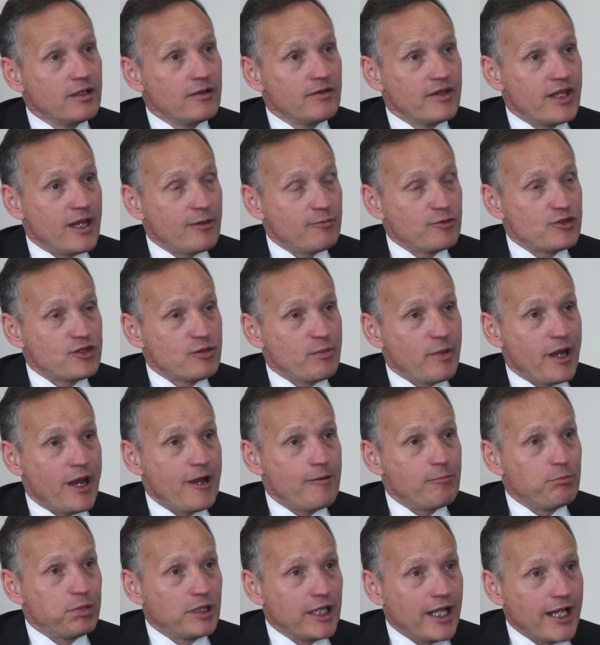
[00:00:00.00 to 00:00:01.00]
That was
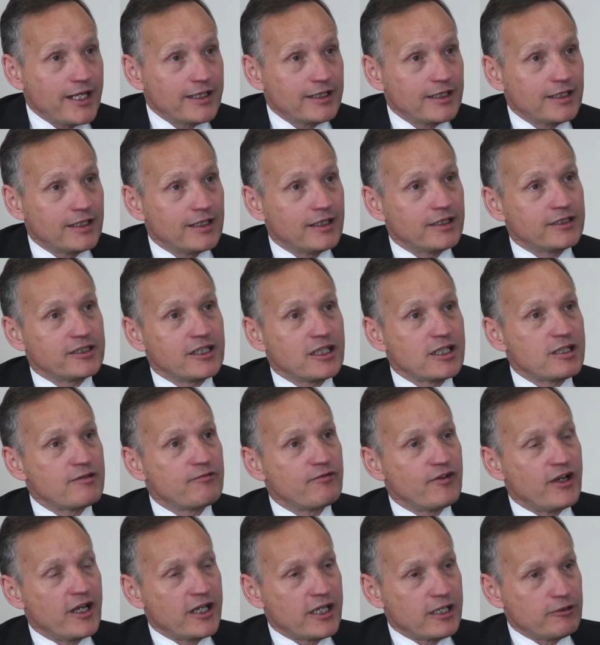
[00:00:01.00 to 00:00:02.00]
about planning,
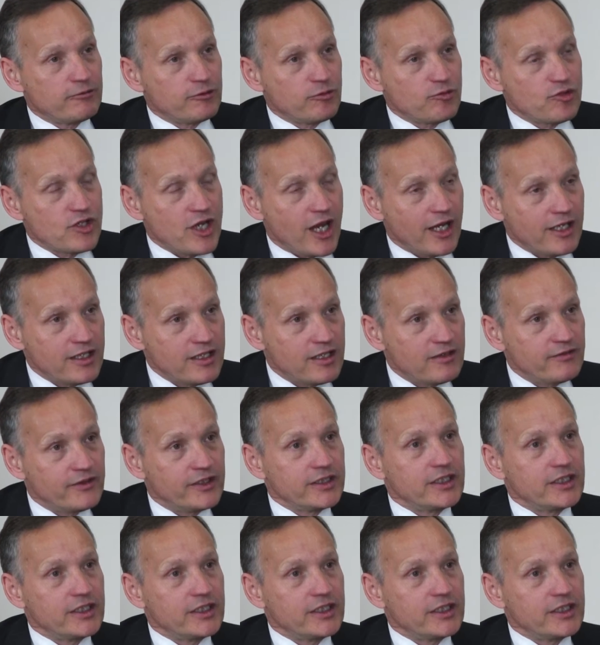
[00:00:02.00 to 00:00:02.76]
identifying your objective,